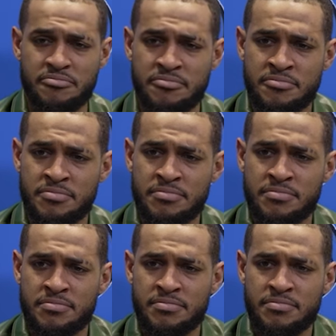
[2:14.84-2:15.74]
As a quick
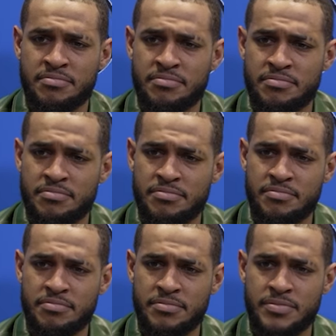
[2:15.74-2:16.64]
aside, how long have you had
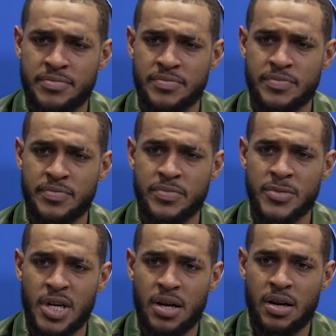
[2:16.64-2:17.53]
the necklace?
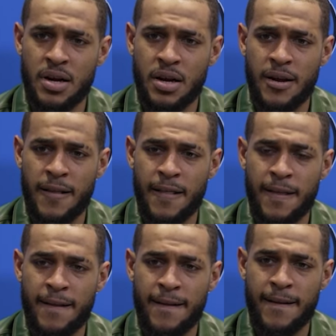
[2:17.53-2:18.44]
If we had to get a better look